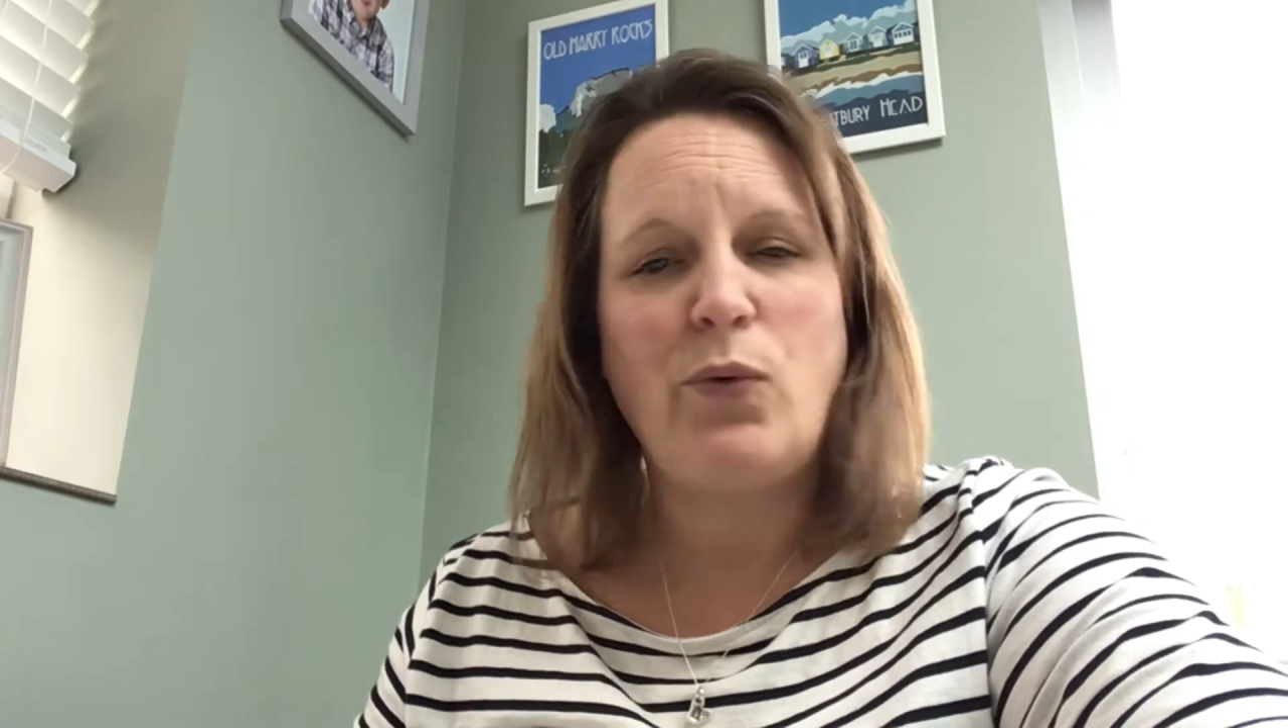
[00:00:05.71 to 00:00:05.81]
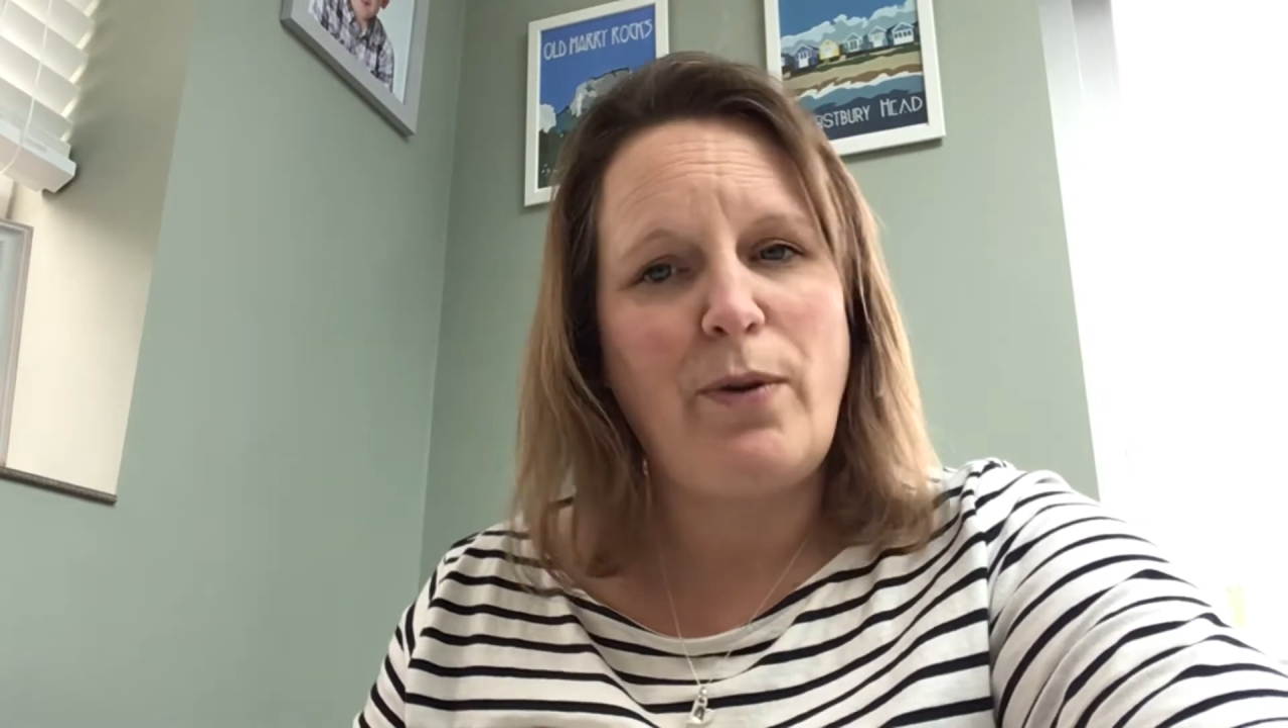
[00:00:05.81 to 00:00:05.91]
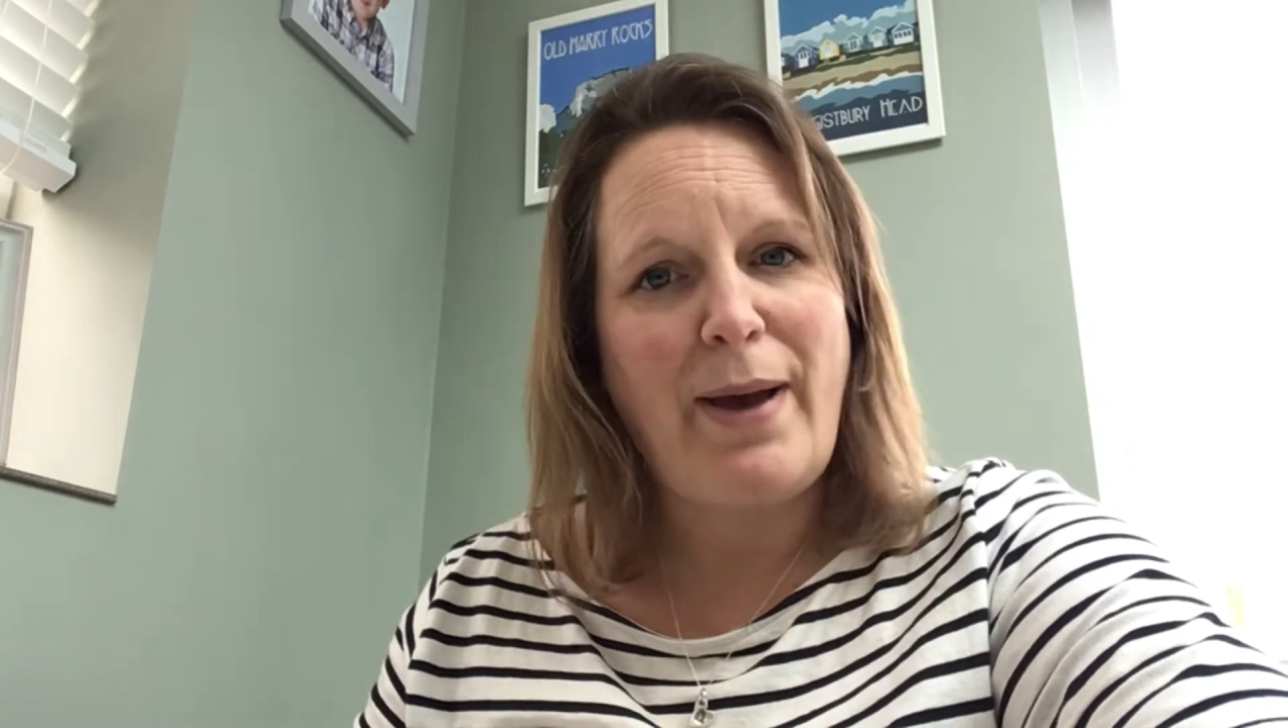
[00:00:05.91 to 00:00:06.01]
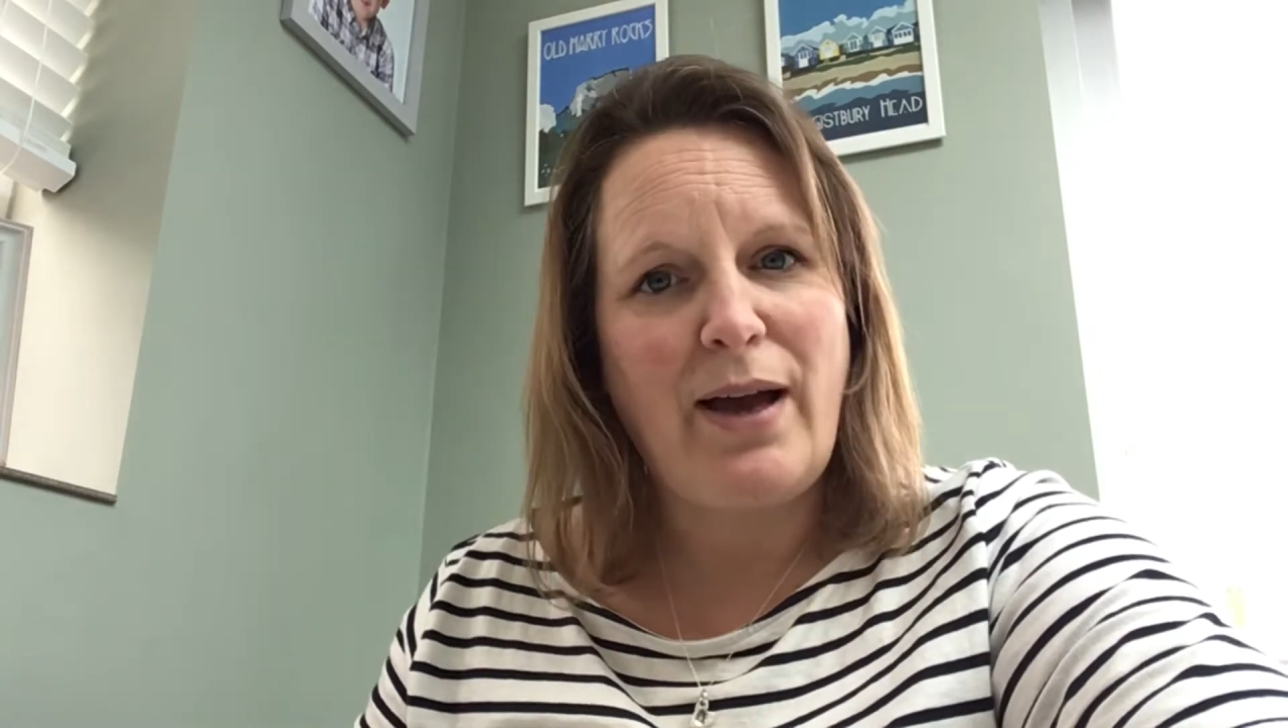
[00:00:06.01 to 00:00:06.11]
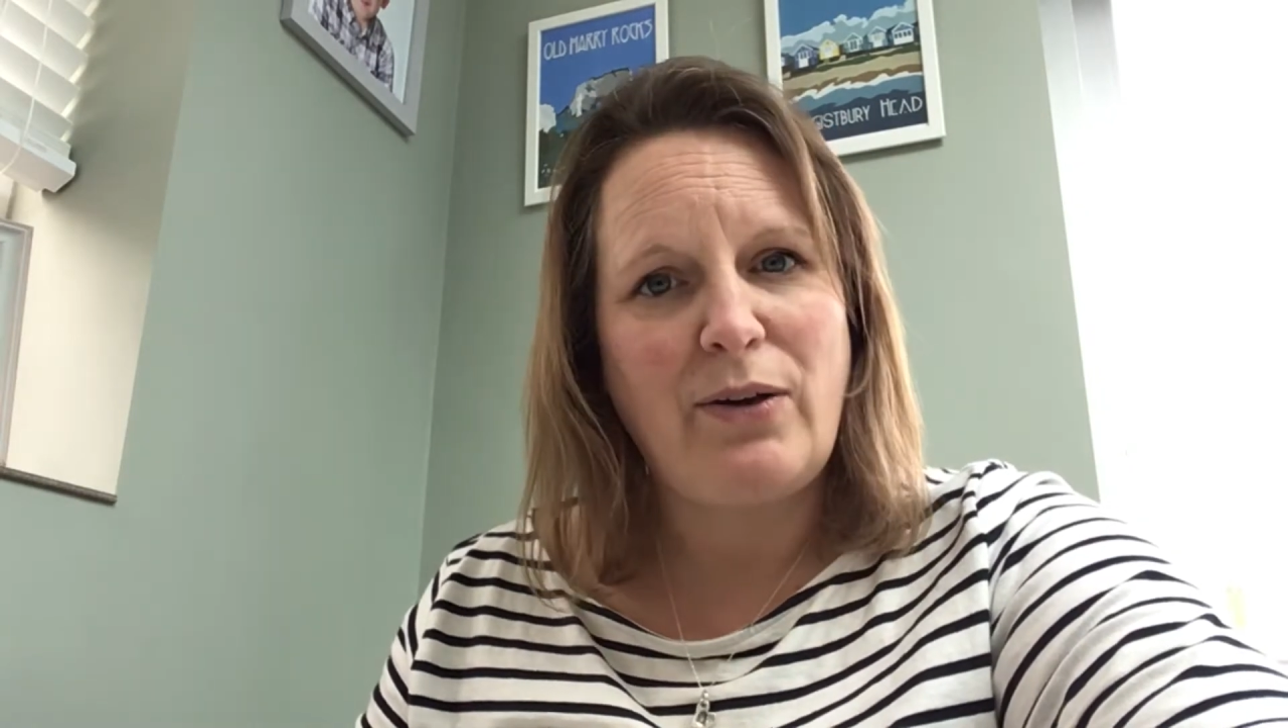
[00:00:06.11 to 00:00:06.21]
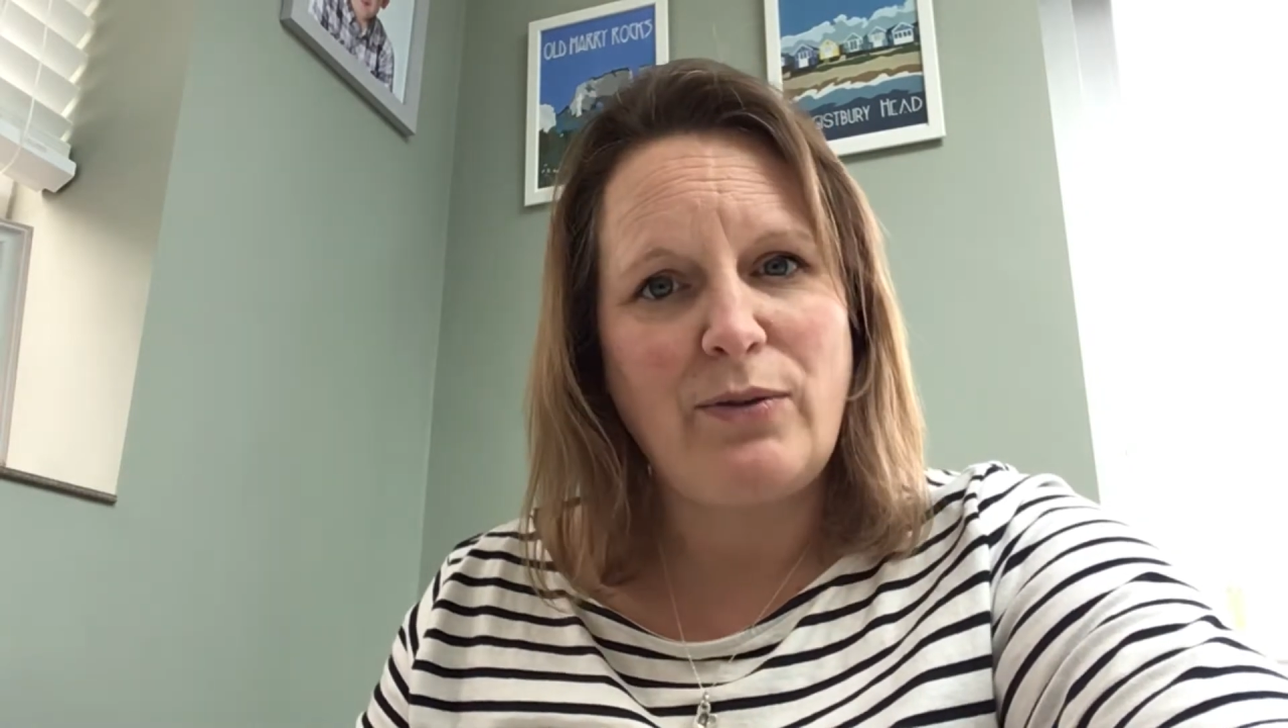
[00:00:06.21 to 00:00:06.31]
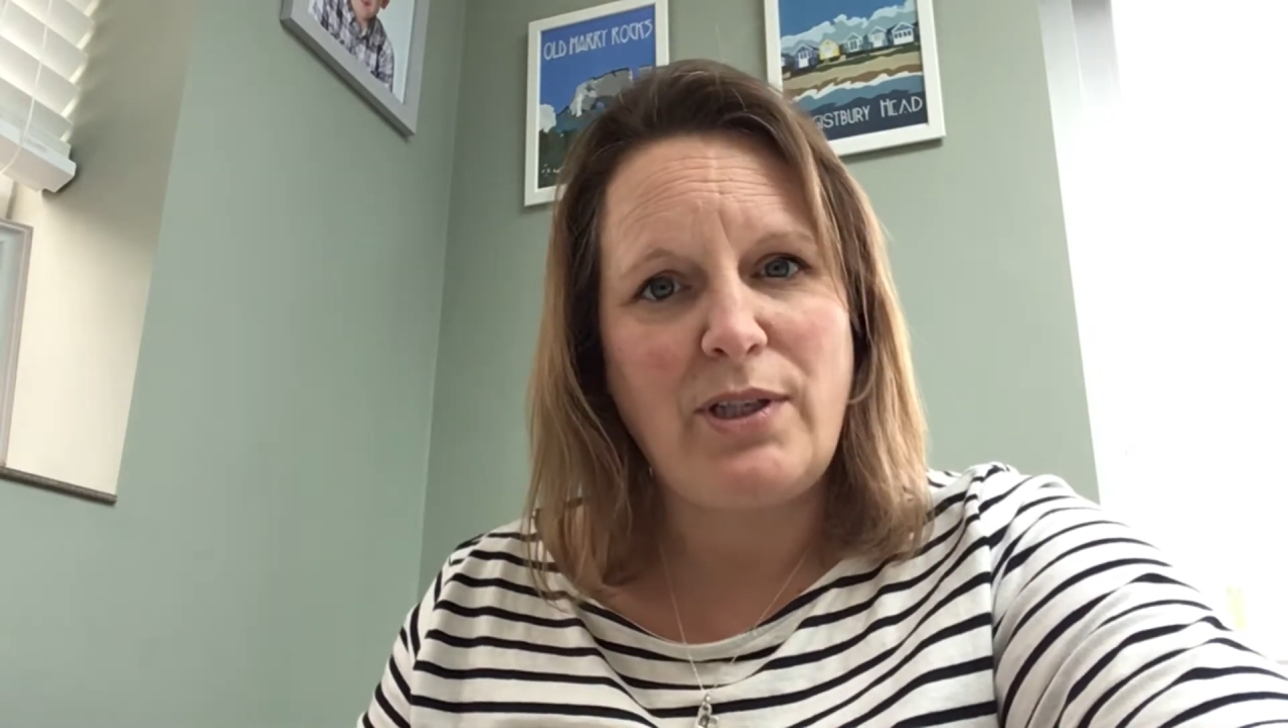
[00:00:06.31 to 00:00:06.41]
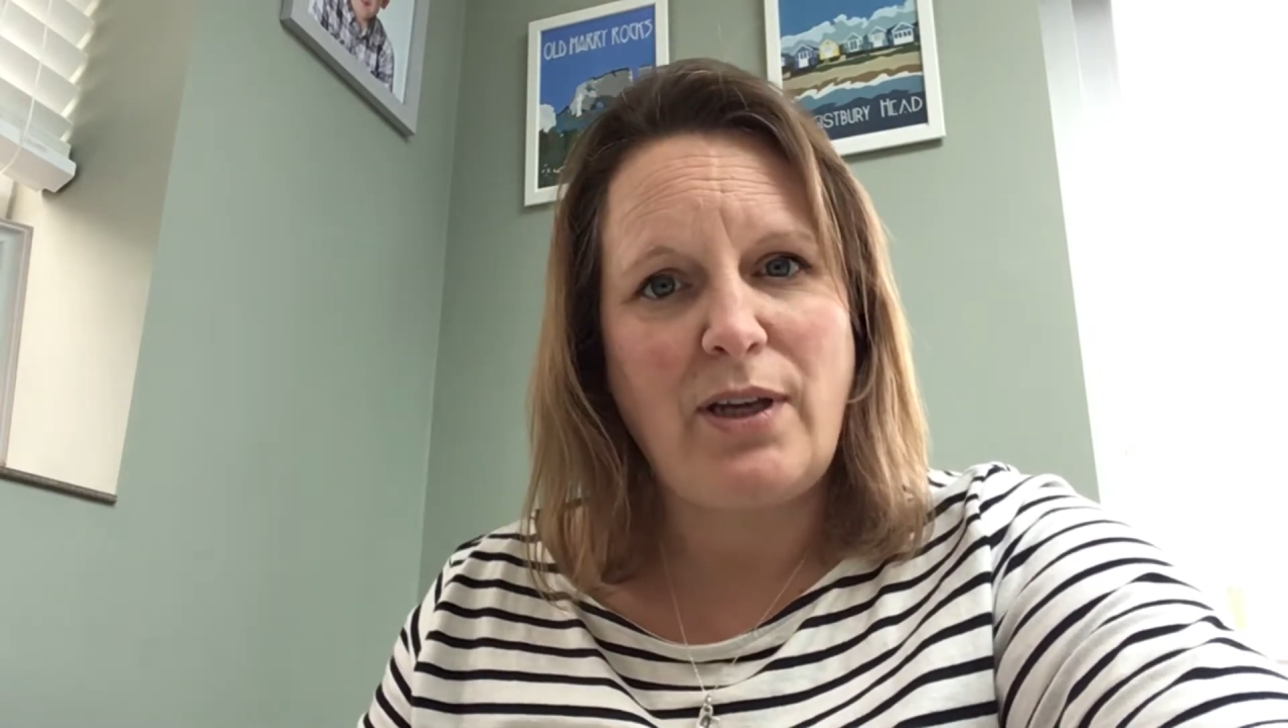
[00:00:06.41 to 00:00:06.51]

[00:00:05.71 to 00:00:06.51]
about